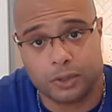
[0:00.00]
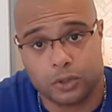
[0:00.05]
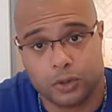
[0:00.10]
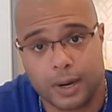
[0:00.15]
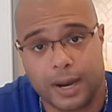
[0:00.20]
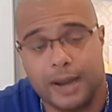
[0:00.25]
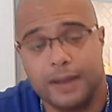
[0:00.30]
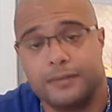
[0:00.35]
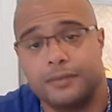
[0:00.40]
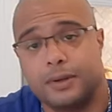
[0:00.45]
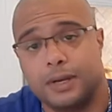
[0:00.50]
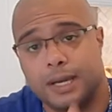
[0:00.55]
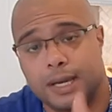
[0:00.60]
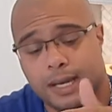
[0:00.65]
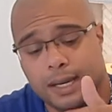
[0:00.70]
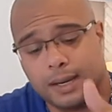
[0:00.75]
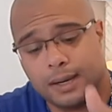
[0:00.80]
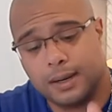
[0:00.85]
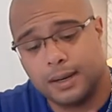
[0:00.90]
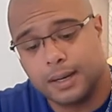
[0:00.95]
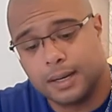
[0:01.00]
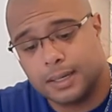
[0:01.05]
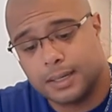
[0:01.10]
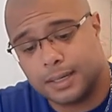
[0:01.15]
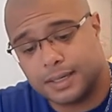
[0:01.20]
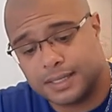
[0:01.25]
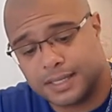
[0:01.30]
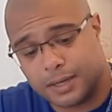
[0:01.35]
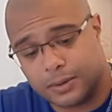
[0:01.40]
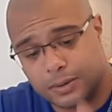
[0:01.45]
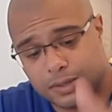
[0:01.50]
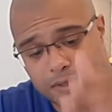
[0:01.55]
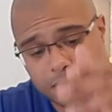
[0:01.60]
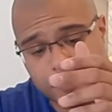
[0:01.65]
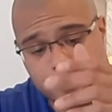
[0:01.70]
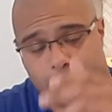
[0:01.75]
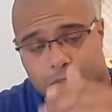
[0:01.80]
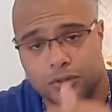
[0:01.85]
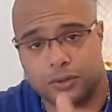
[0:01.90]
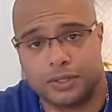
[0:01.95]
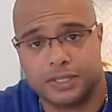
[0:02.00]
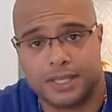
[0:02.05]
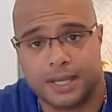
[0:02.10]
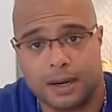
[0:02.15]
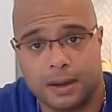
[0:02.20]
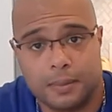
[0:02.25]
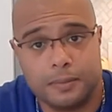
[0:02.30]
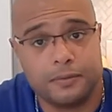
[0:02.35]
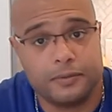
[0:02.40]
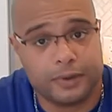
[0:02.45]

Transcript: drive. A center differential setup,